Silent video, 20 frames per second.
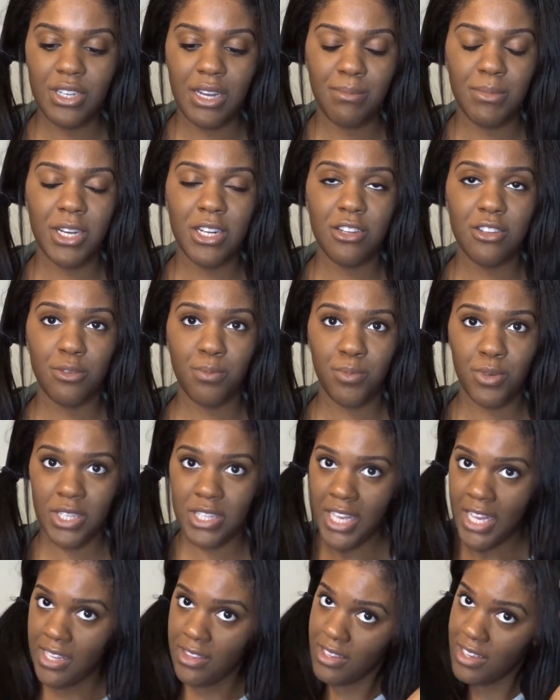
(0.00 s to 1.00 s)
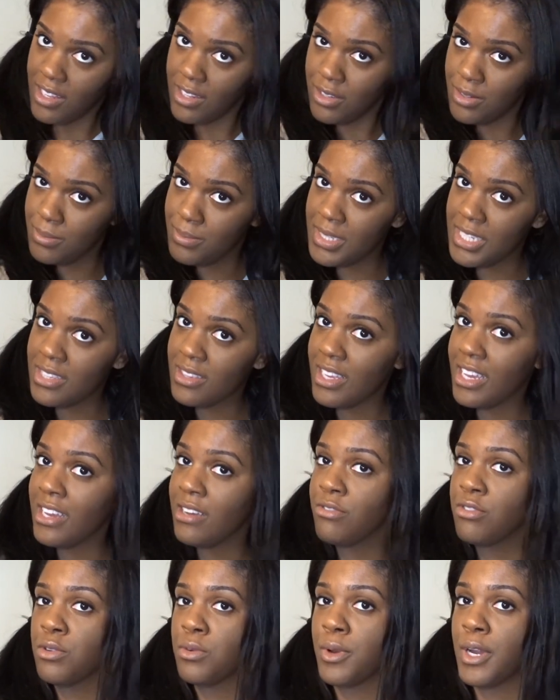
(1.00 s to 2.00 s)
I'm gonna spray that a little bit
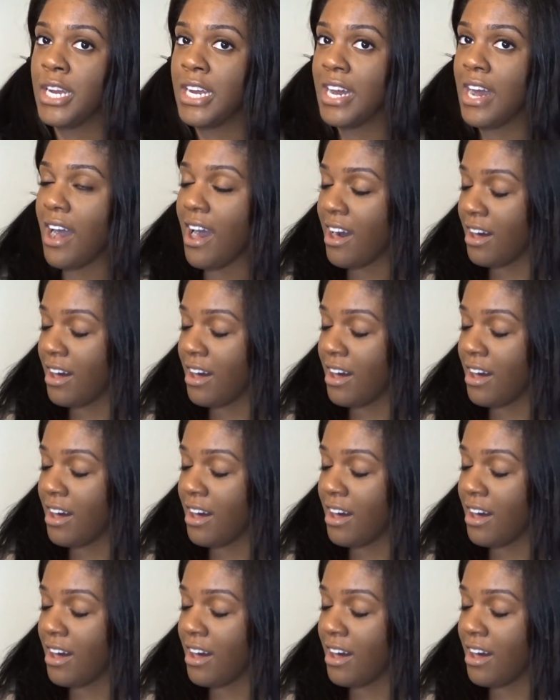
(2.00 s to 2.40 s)
everywhere